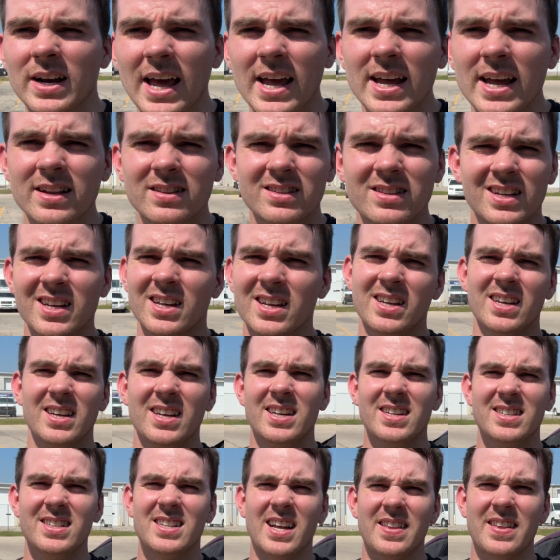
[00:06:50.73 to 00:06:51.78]

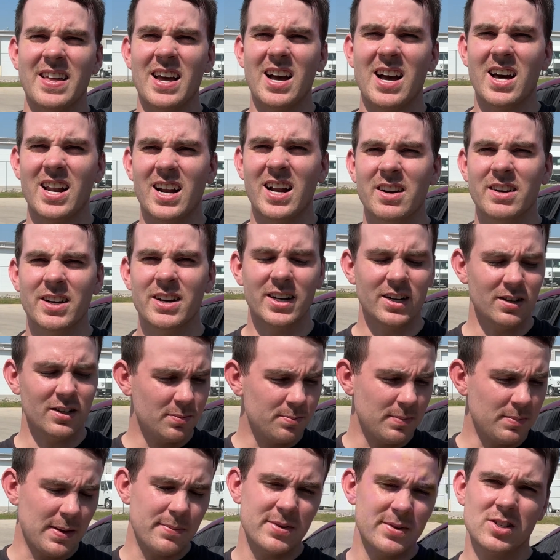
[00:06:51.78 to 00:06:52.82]
It's not that hot out here.
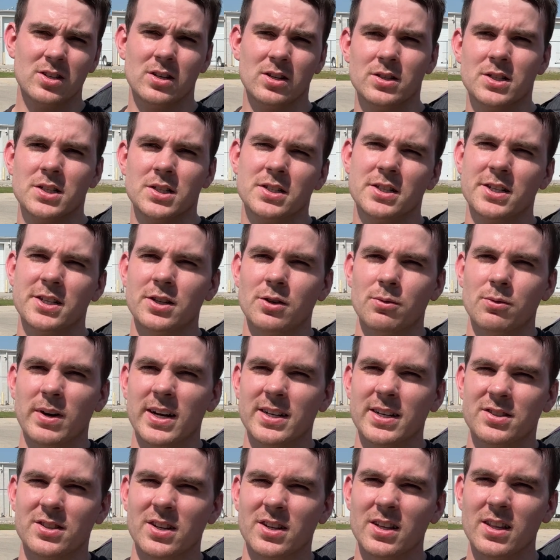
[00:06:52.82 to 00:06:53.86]
Maybe it's because it's in
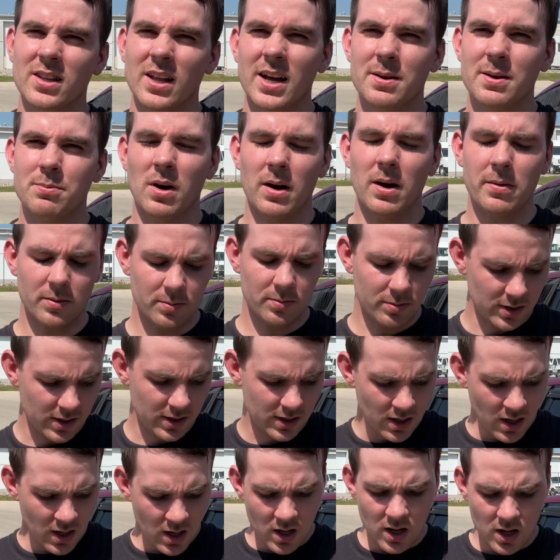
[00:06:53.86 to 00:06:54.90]
direct sunlight, probably.
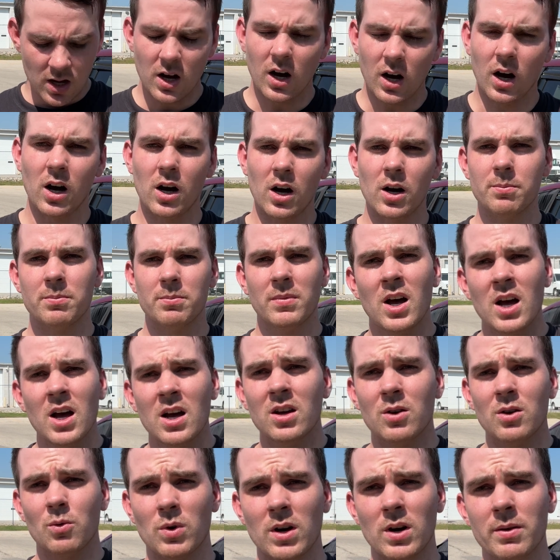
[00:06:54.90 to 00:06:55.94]

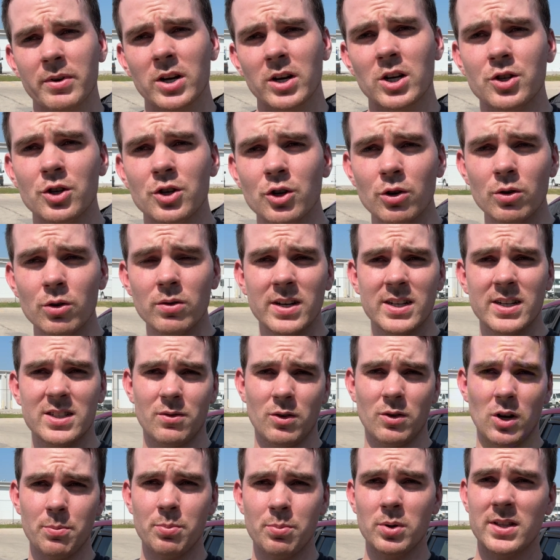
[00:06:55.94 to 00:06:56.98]
What I'm gonna do is I'm
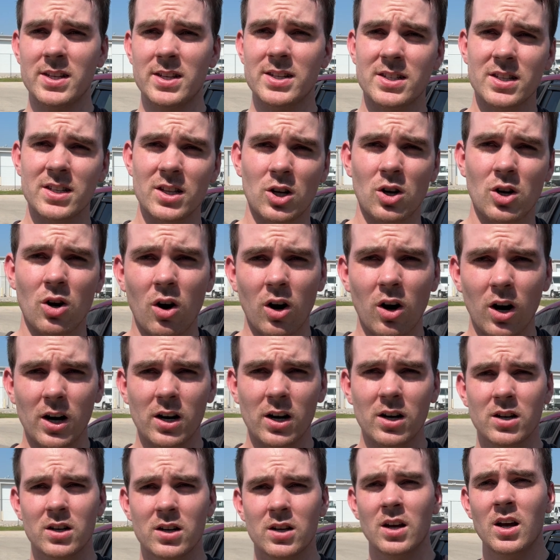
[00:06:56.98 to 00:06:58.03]
gonna put this in the
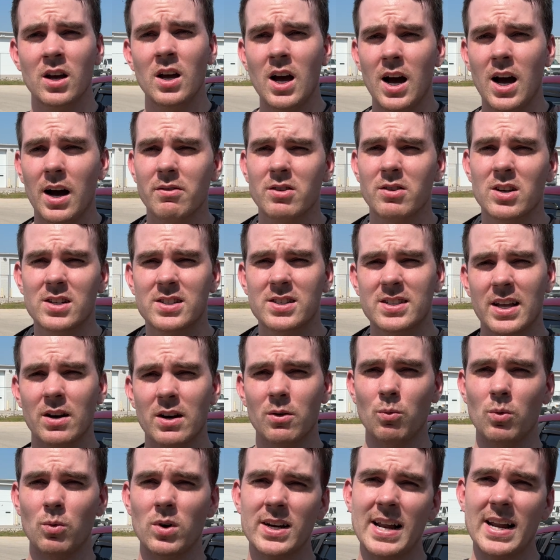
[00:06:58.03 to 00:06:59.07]
car. I'm gonna set a
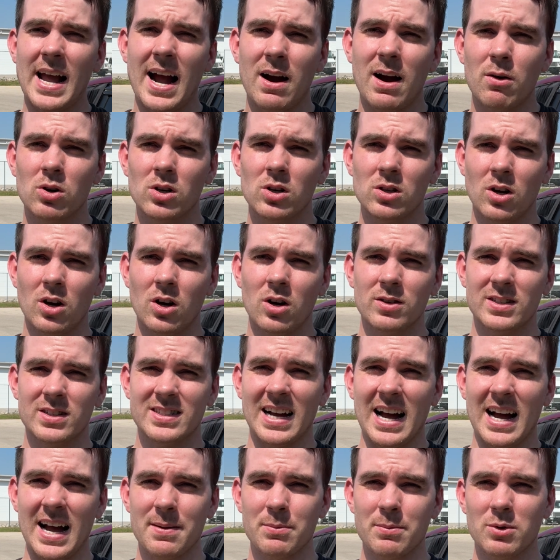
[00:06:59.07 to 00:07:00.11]
1 hour long
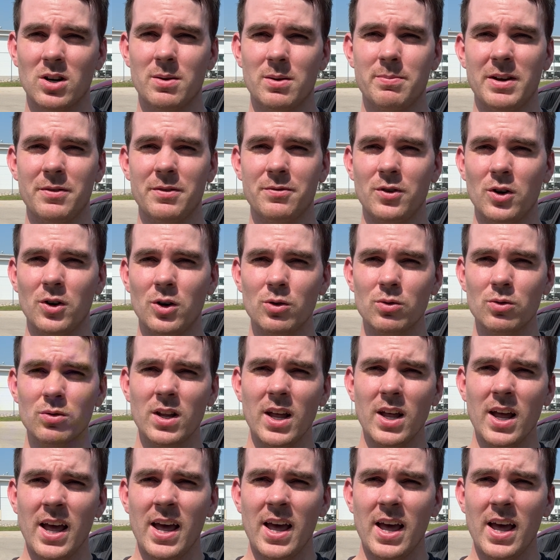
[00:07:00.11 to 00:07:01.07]
timer on my phone